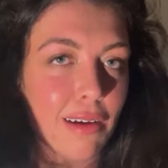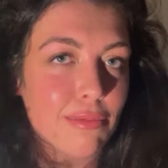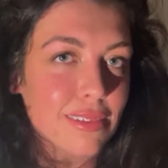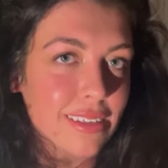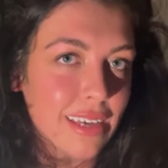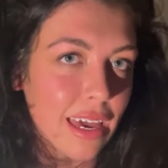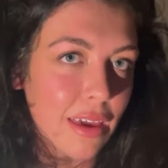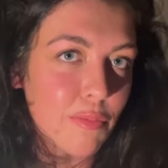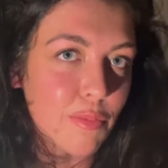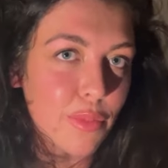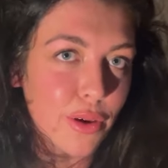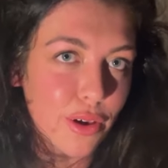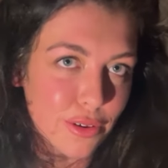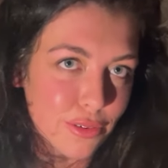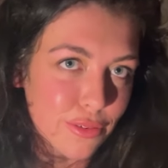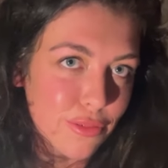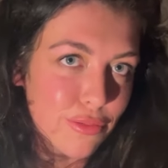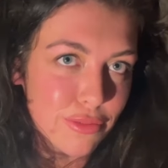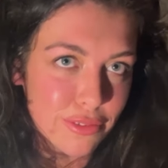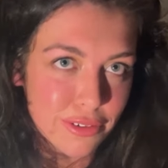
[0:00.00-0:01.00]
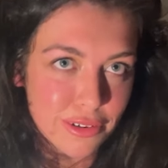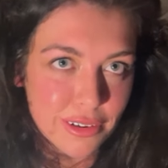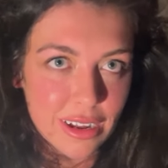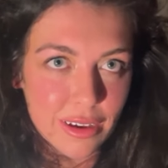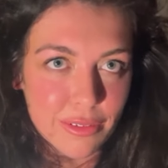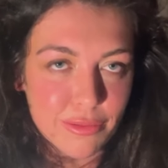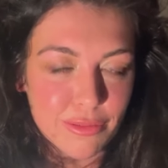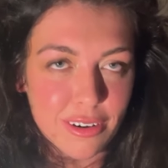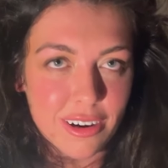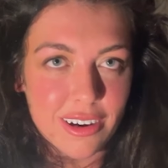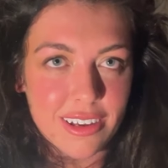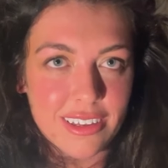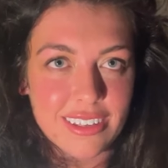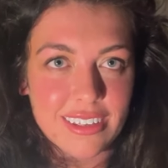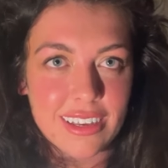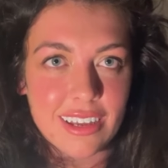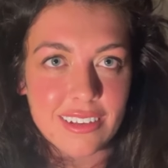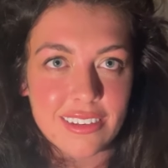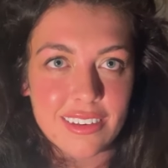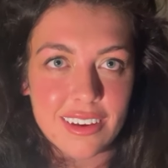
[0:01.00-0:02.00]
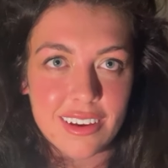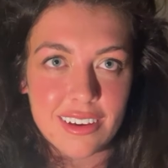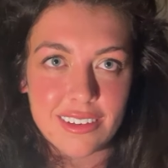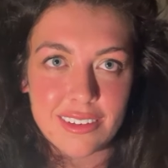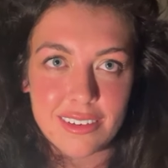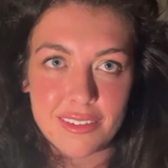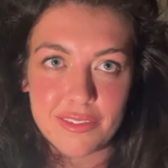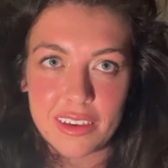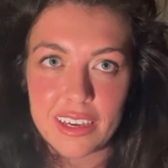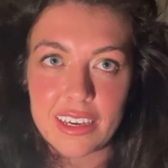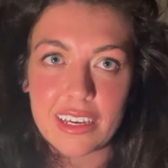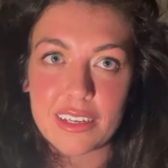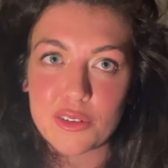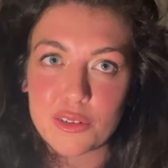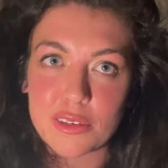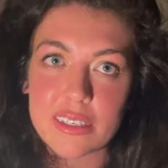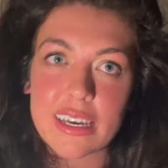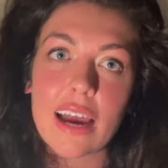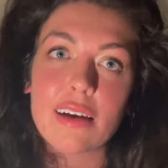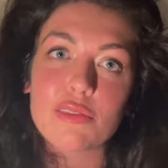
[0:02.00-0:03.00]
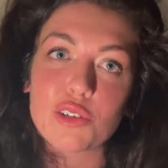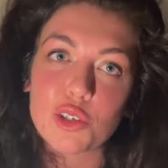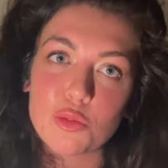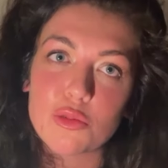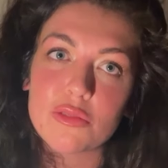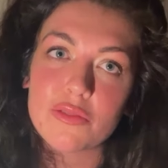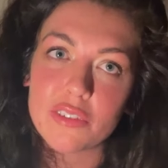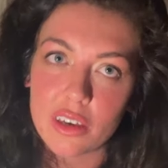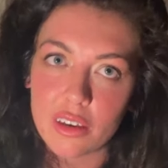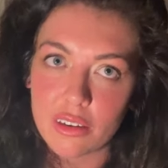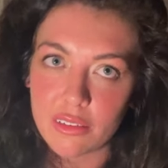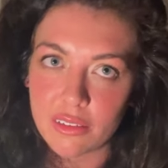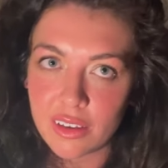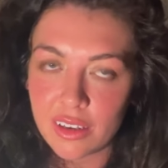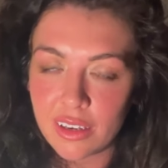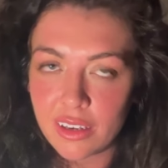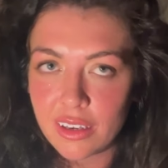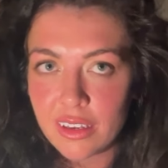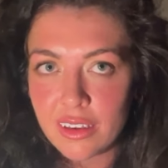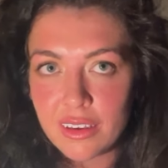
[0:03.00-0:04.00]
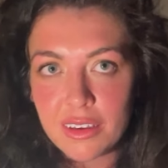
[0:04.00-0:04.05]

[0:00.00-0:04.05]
accounts getting burned through left, right, and center. So I think it does catch up with you.